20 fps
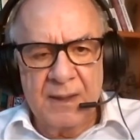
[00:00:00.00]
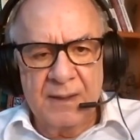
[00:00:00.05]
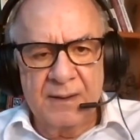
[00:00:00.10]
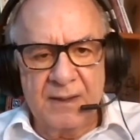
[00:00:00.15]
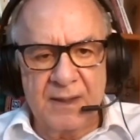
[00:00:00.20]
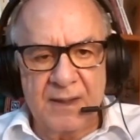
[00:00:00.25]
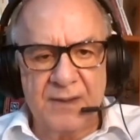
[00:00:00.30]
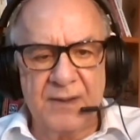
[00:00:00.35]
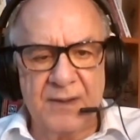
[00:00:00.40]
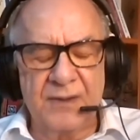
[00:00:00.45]

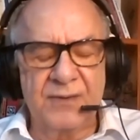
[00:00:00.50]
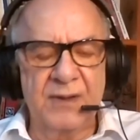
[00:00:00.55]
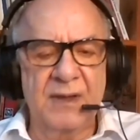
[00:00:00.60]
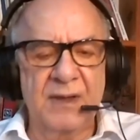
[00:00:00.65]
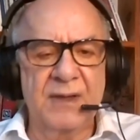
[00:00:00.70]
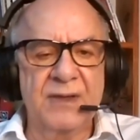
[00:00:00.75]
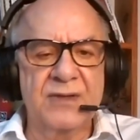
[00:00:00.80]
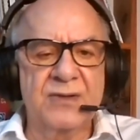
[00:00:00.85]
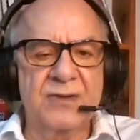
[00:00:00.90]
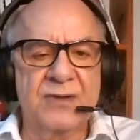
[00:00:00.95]
The other
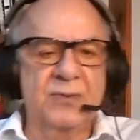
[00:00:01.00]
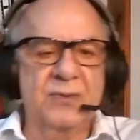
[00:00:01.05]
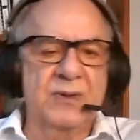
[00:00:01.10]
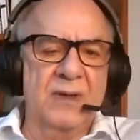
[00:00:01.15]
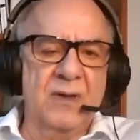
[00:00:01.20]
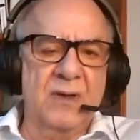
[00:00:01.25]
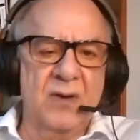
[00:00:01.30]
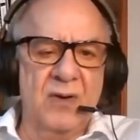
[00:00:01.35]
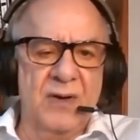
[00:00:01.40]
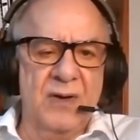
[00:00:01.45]
thing is to
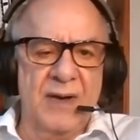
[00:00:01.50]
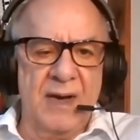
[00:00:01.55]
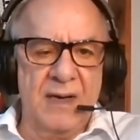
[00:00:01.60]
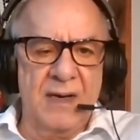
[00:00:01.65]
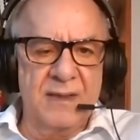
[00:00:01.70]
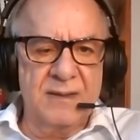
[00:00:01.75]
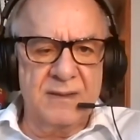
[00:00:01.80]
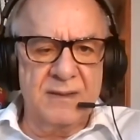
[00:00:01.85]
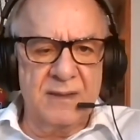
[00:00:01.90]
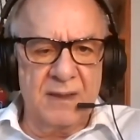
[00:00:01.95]

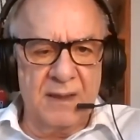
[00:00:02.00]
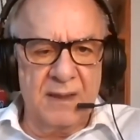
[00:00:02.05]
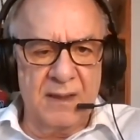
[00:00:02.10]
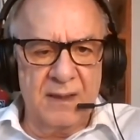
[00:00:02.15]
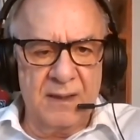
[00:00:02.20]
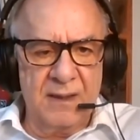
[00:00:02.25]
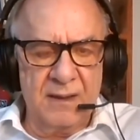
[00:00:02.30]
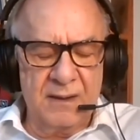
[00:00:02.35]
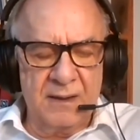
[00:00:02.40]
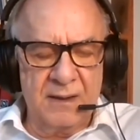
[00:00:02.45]
decolonize
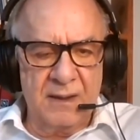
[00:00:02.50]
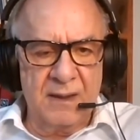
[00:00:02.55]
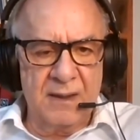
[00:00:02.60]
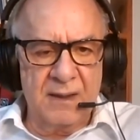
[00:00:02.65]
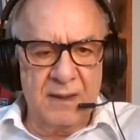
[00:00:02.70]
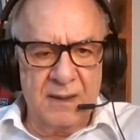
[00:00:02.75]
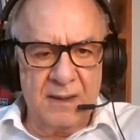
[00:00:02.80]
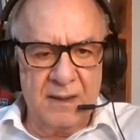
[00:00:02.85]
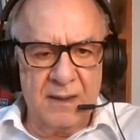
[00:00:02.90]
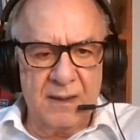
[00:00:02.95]
in
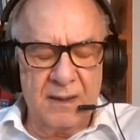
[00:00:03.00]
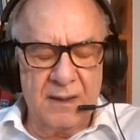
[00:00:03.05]
the